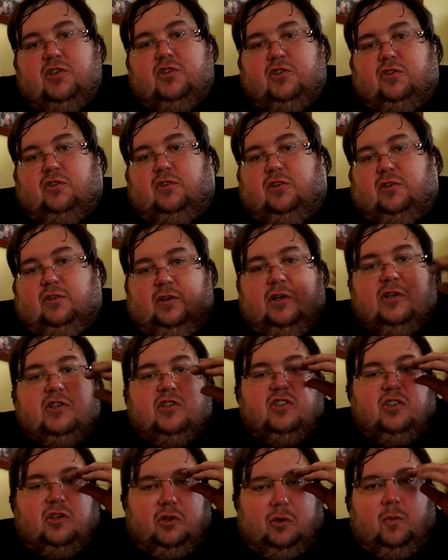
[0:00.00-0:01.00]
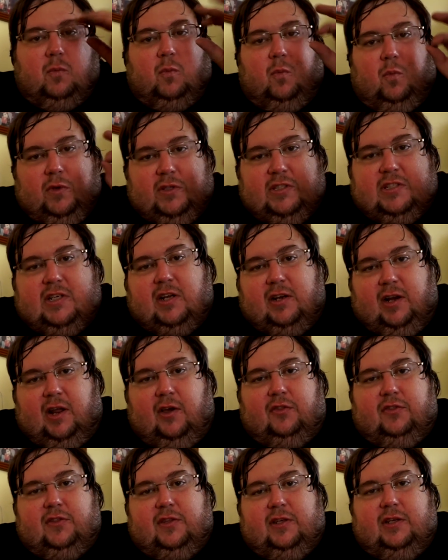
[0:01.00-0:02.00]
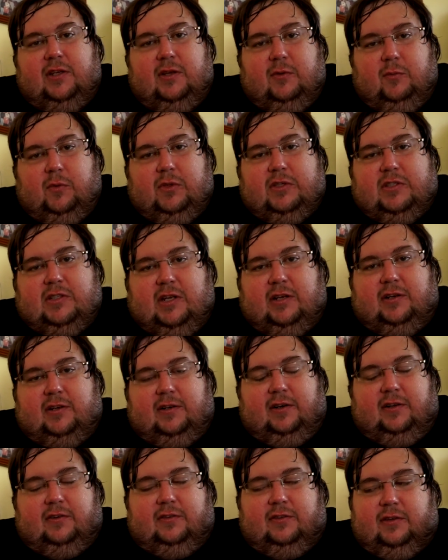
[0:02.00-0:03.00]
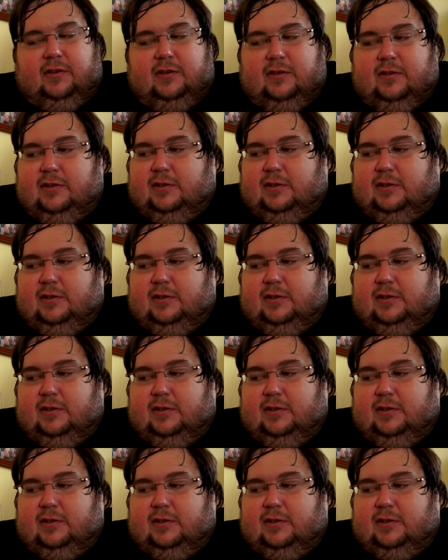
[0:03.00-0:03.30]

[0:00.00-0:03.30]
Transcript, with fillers: She'll learn. She'll learn what's unhealthy and what's not unhealthy.